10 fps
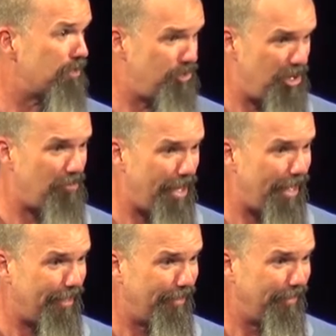Do you know
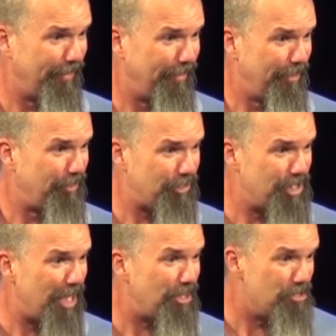that? There's
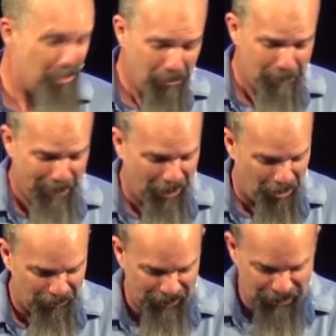nothing new about
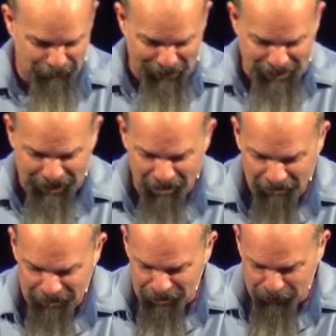all this. In fact, the
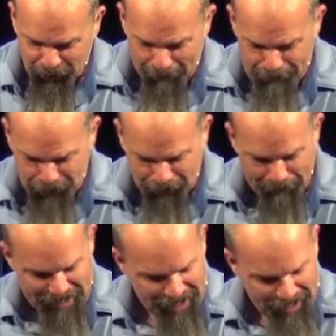characters of Scripture
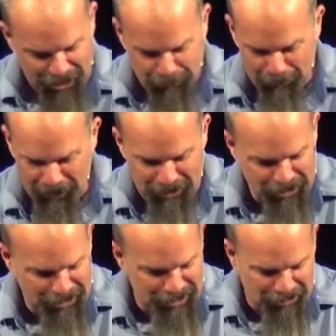experience
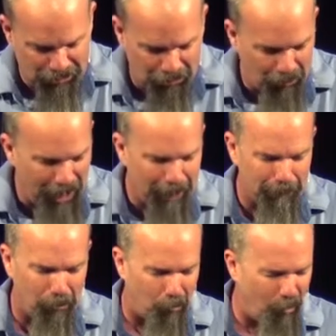this
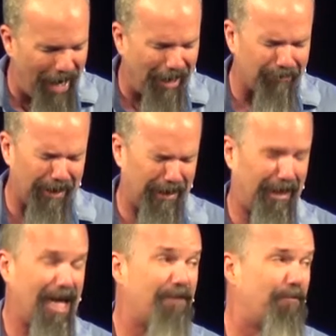incredible, wildly
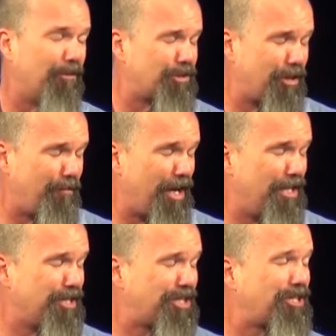levels of
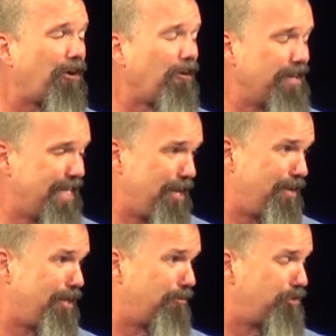uncertainty
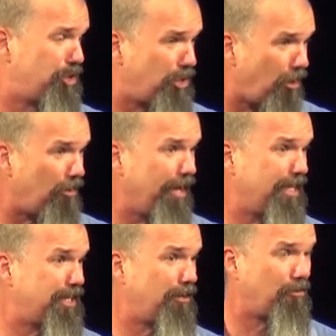in their
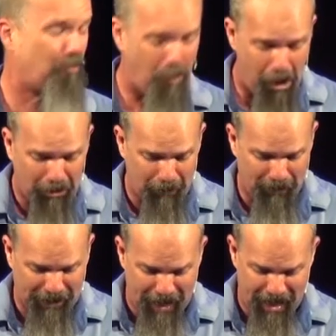journeys and their walking
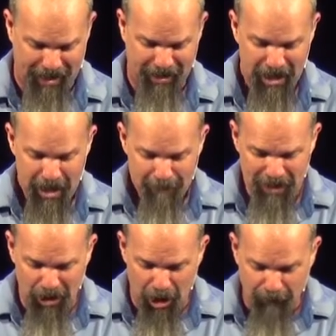with God, and,
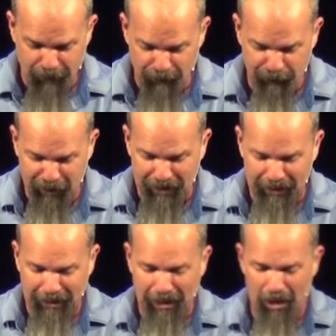and often
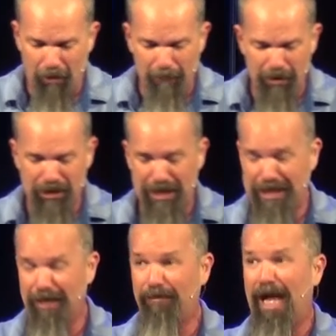feeling almost
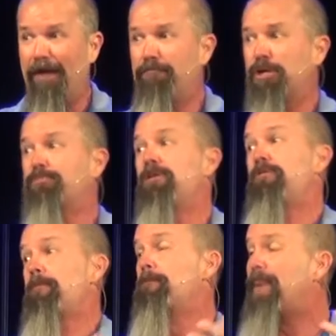as if life was
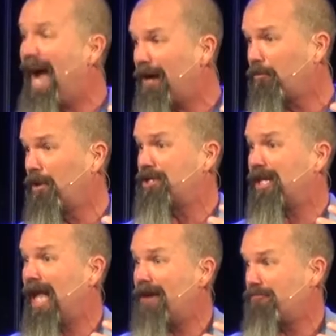moving backwards,
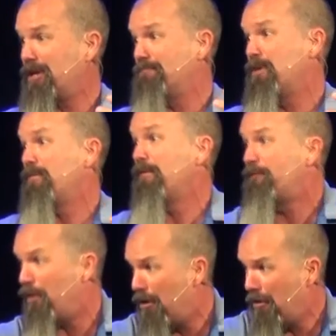that life wasn't moving
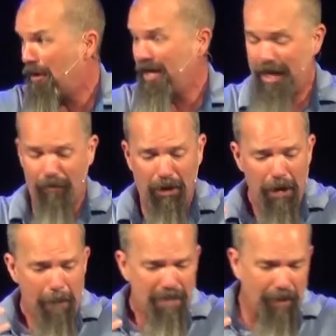forward, and they were,
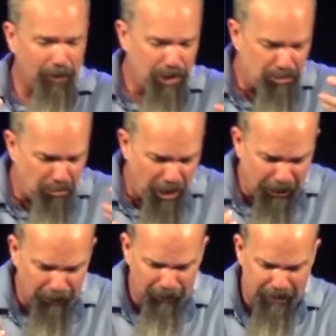they were
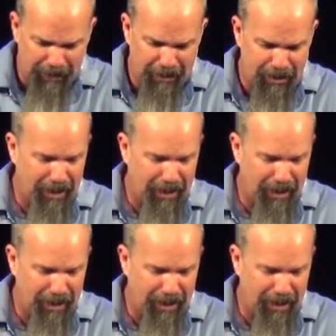struggling with this.